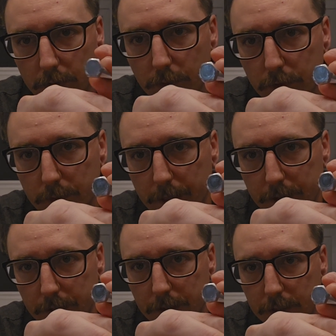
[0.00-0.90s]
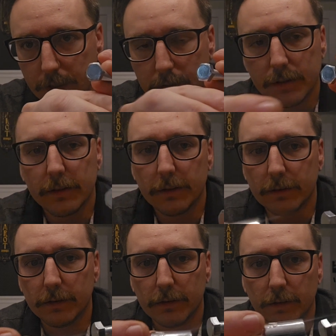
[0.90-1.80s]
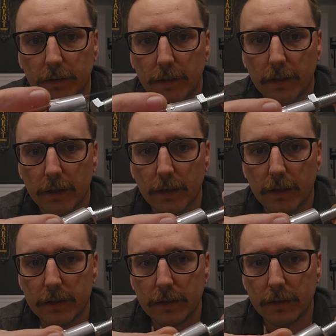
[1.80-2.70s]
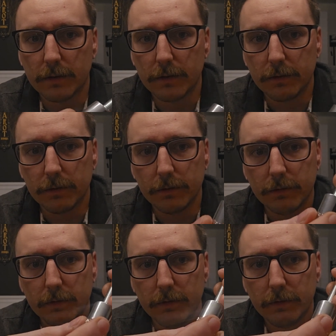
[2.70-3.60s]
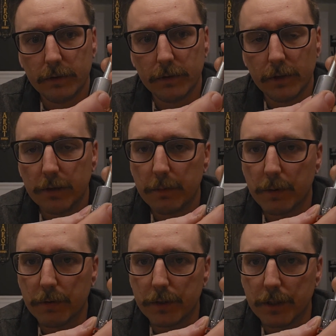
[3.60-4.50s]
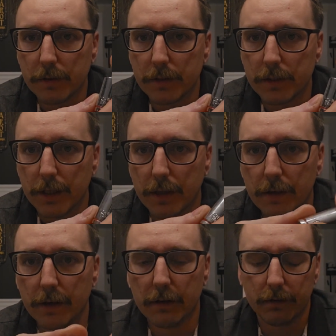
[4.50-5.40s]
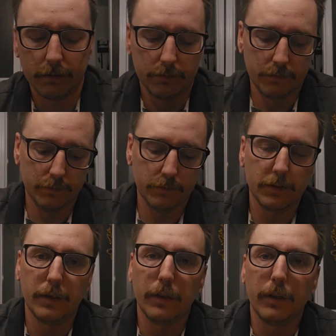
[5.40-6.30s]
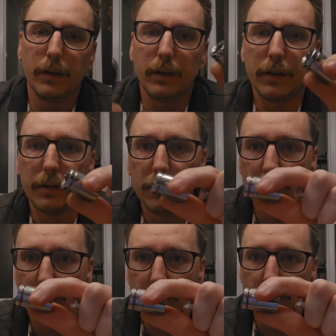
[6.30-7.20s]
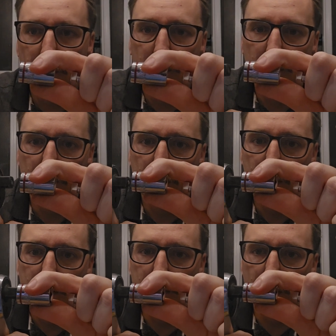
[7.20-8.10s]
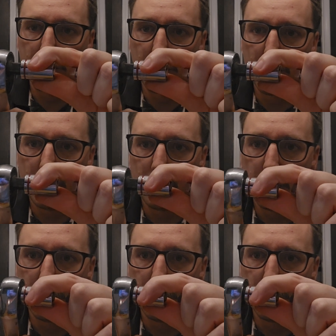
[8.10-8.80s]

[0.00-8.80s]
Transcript: which matches this. And so your nut or bolt just goes inside there. This just goes on here.